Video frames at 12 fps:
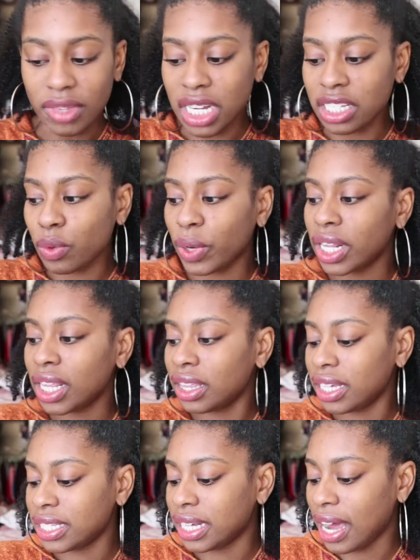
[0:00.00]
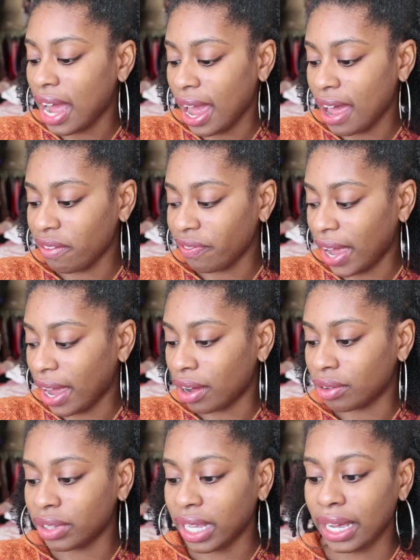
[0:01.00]
So one of the things that I have
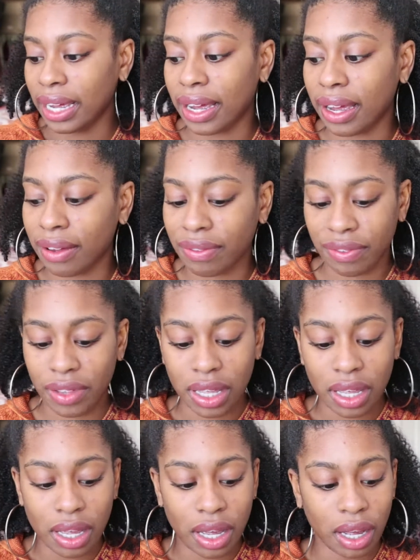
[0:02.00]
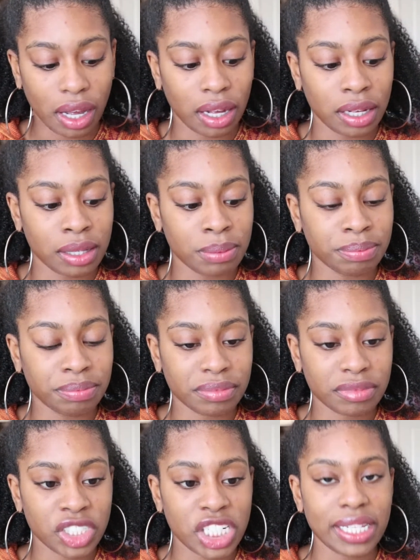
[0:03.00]
found that have
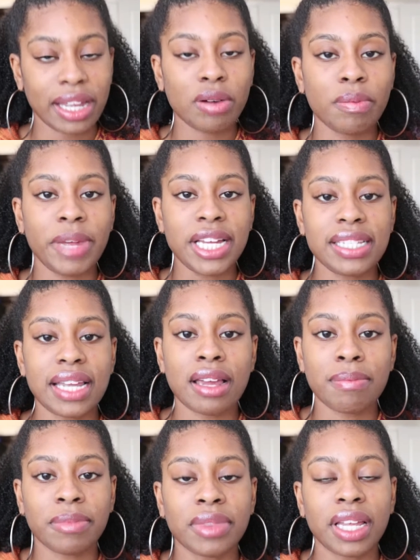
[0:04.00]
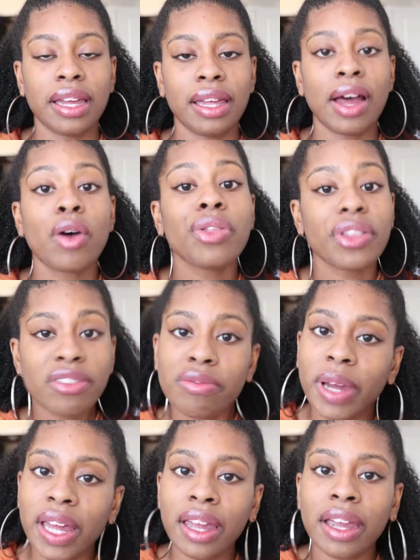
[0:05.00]
just help maintain the health of
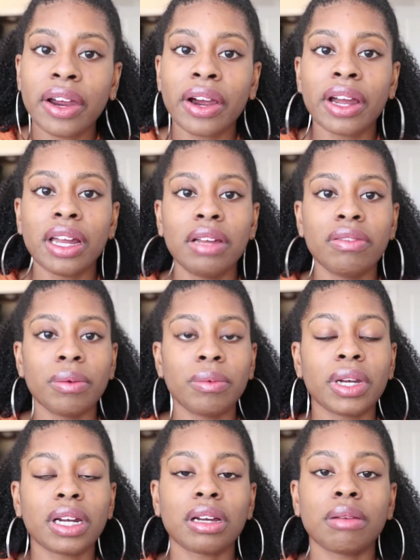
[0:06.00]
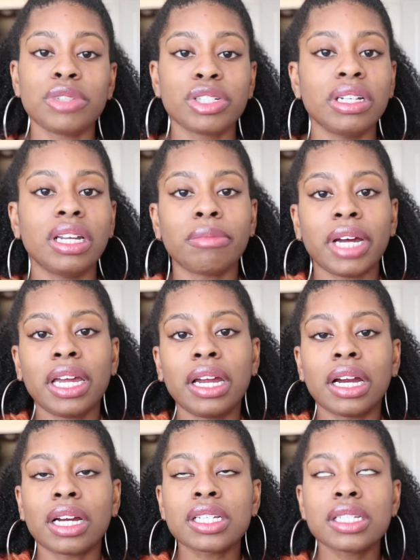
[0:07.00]
my hair even when I'm treating my
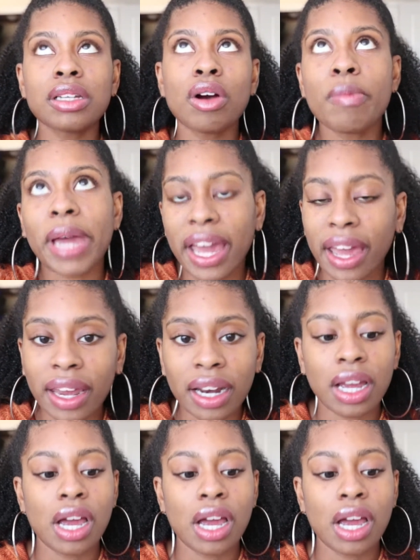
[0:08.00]
hair so bad